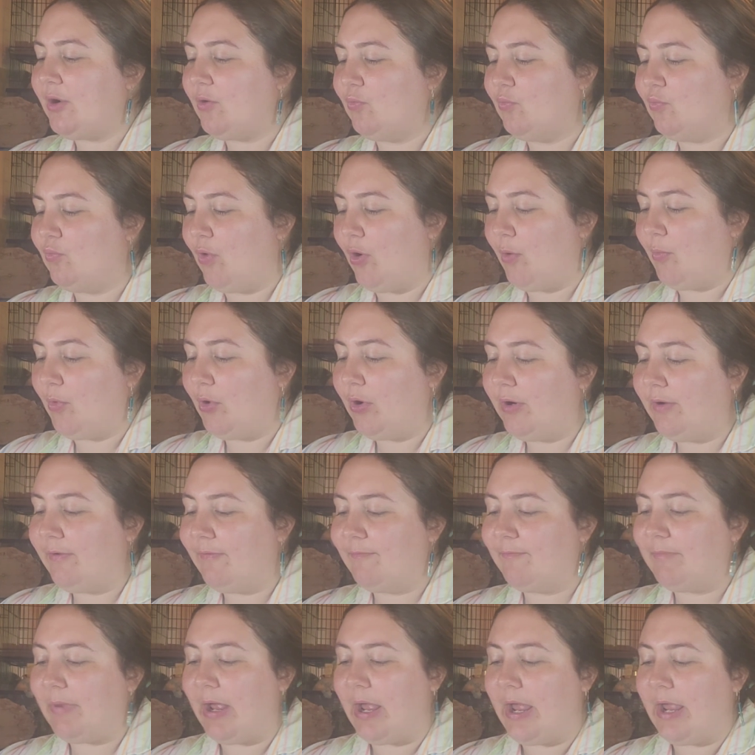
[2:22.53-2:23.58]

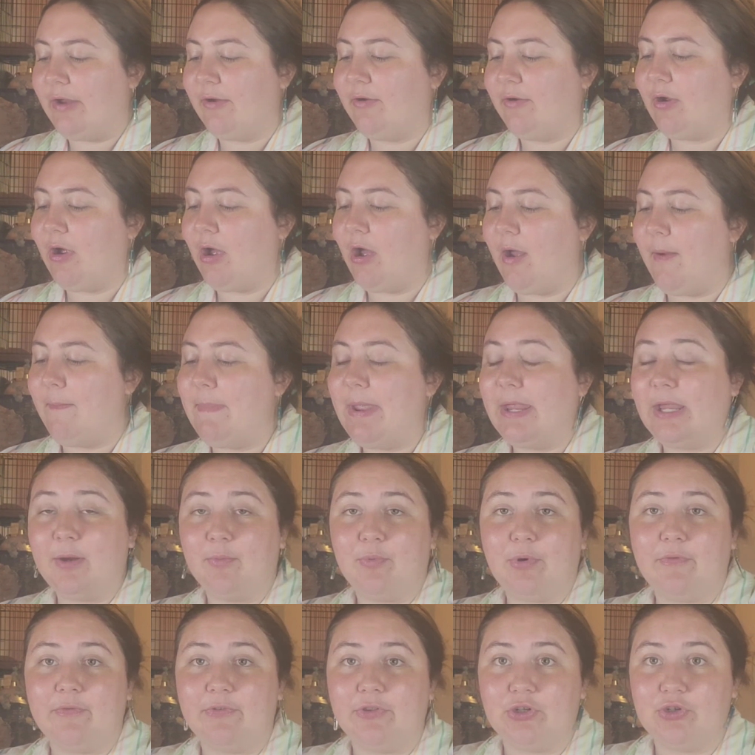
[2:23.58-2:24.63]
Walmart by Makeup
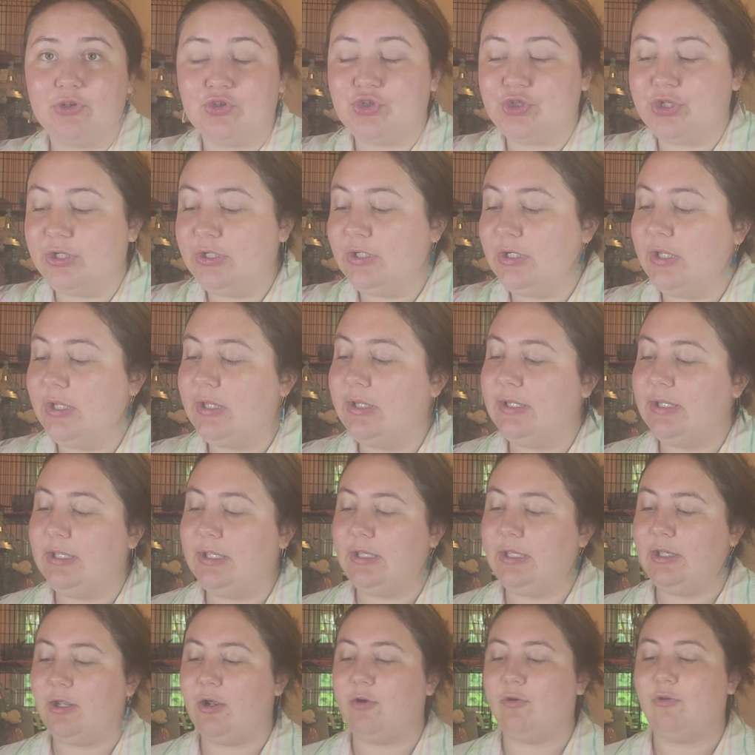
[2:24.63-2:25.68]
Revolution,
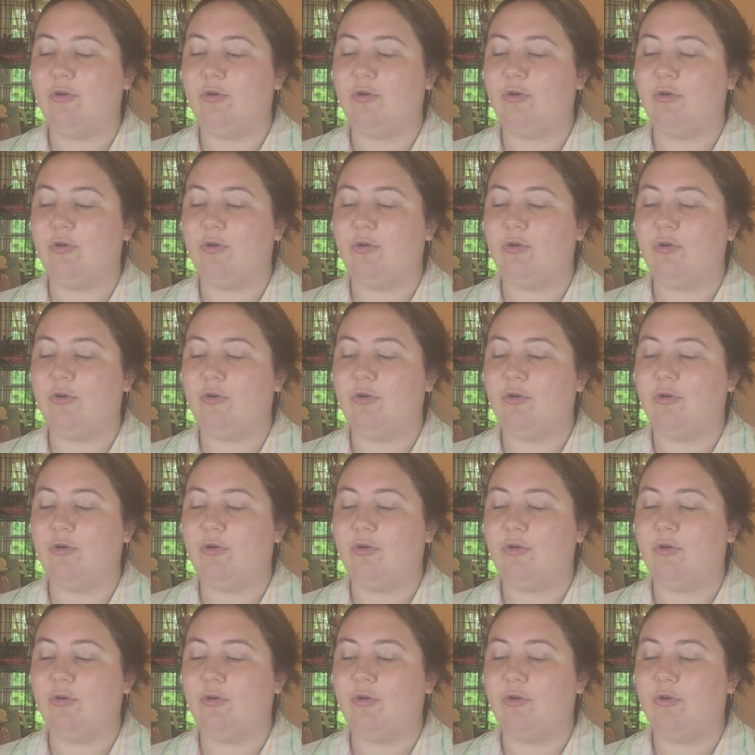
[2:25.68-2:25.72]
the